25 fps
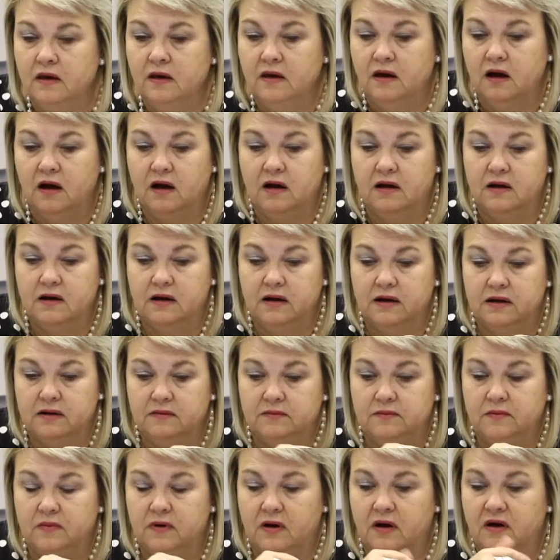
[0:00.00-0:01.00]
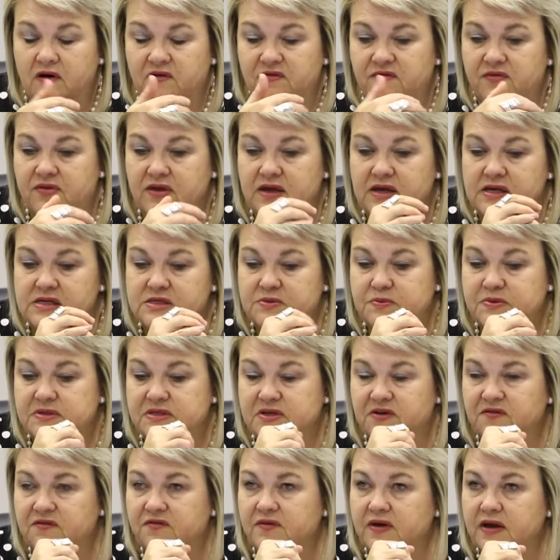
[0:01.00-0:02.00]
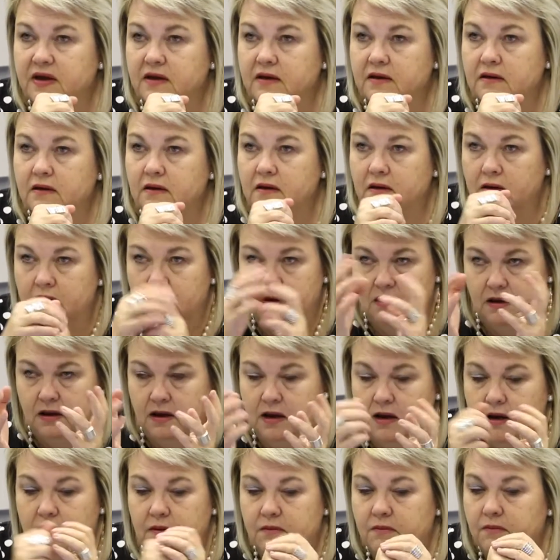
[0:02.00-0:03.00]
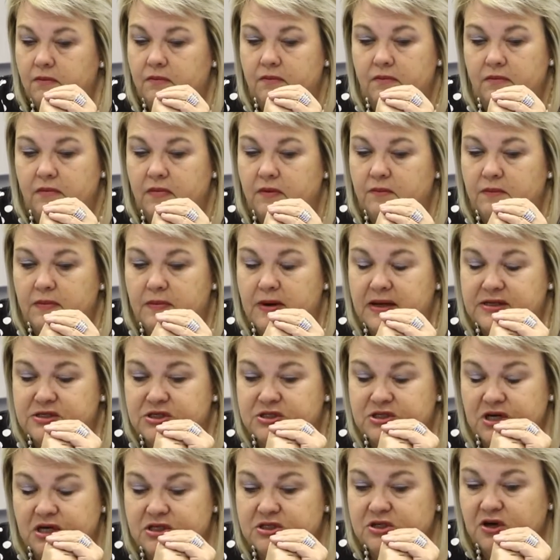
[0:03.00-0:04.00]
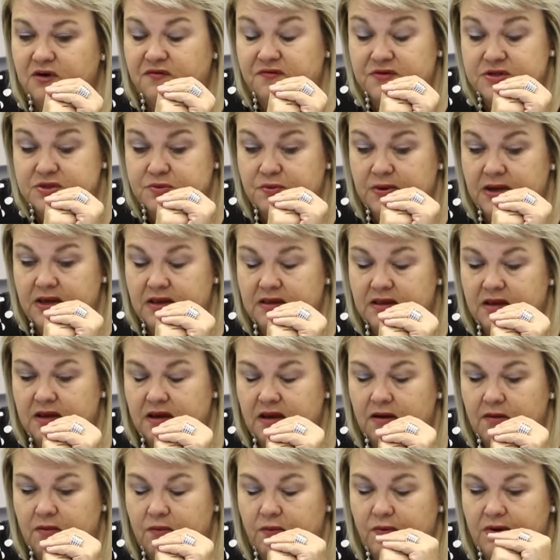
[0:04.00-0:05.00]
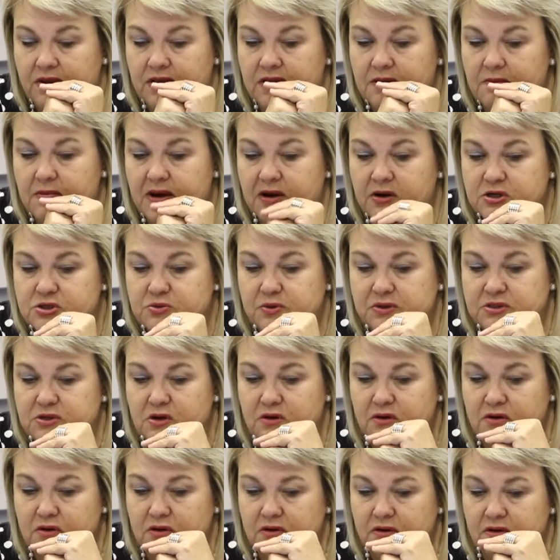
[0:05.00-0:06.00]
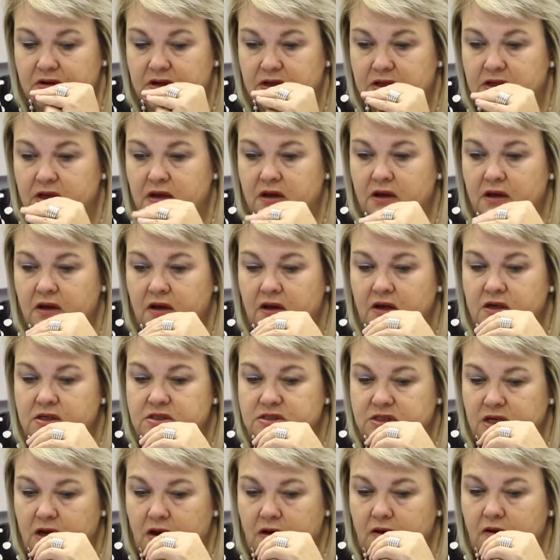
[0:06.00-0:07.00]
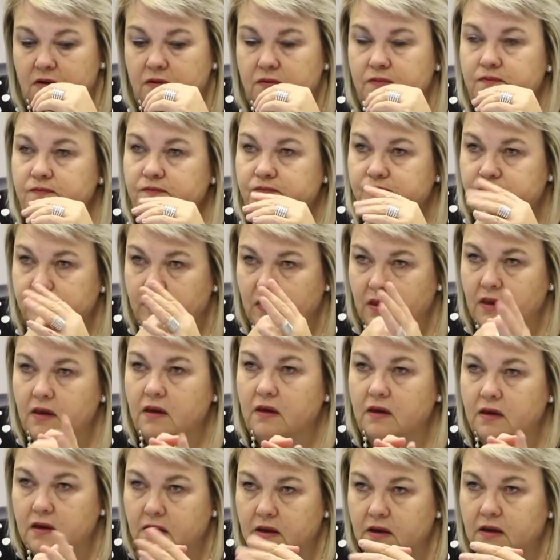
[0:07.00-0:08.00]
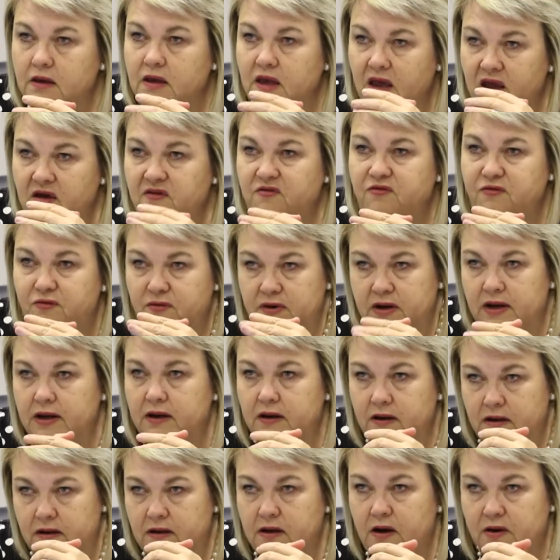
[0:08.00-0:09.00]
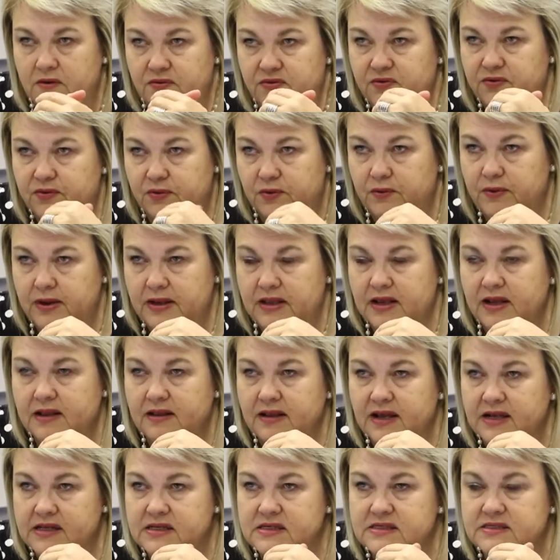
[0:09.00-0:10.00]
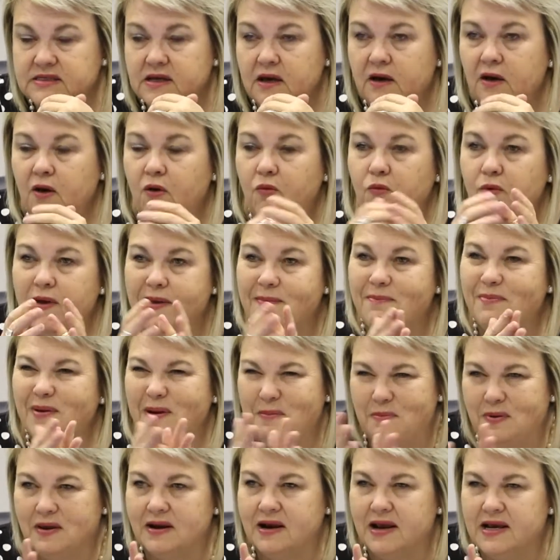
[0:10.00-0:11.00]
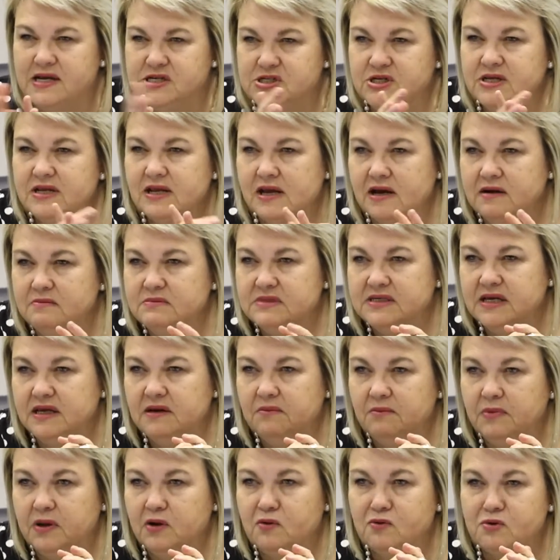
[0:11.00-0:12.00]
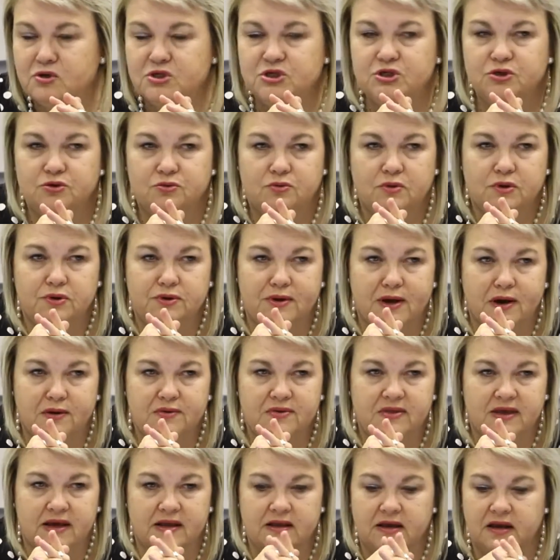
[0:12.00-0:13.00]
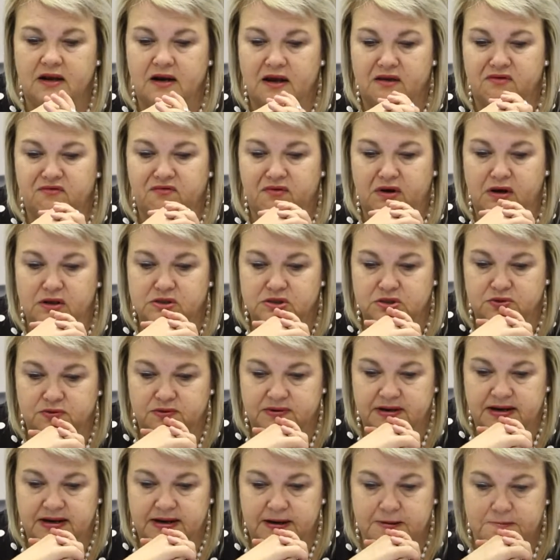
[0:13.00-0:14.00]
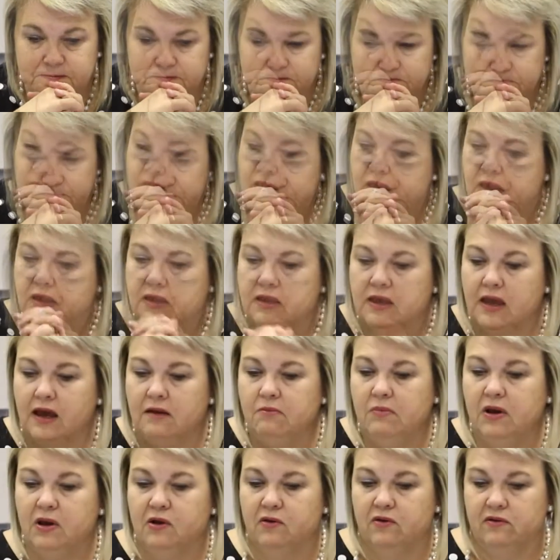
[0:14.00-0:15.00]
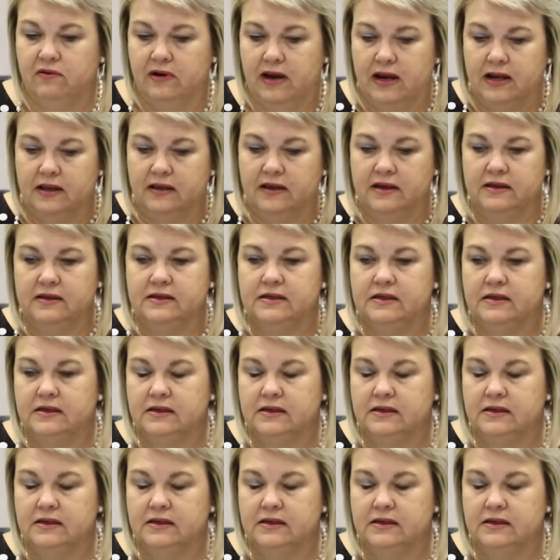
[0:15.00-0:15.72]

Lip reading: of the specific magistrate's office where the marriage was concluded. So carefully go through it, and that is where preparation comes in, because you will note that in advance already. Can be corrected.